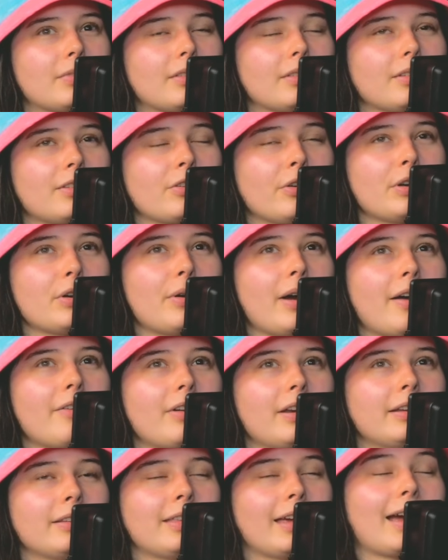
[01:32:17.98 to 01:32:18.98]
So I don't have
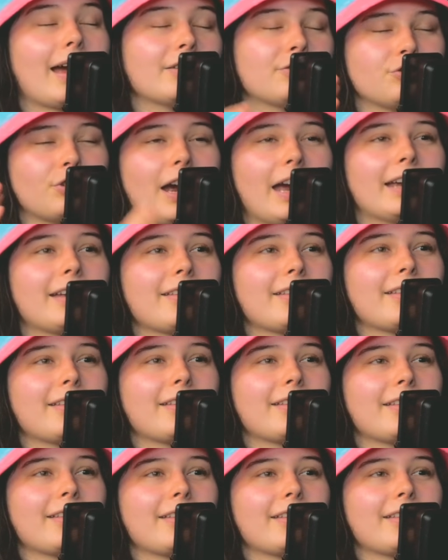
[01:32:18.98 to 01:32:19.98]
any, like dragons I
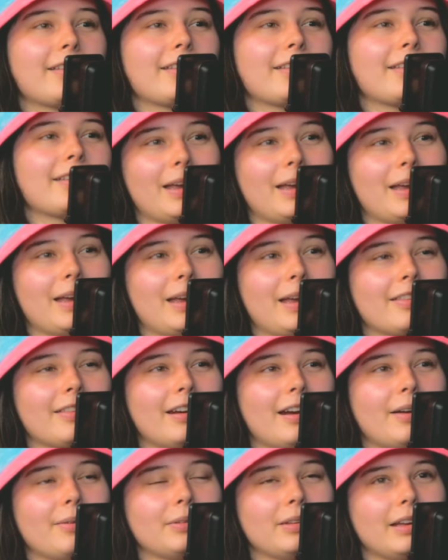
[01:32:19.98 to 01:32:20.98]
think is like the biggest thing
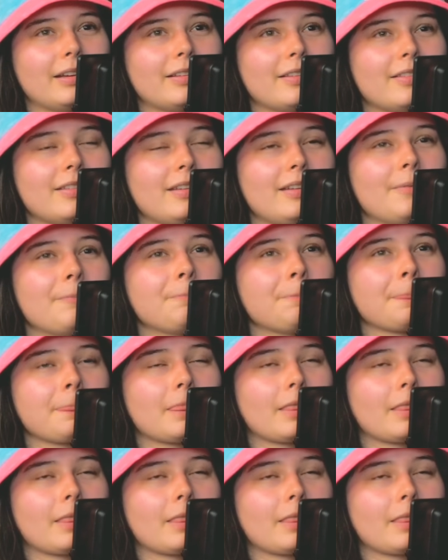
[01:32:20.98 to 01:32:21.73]
that I would like to see.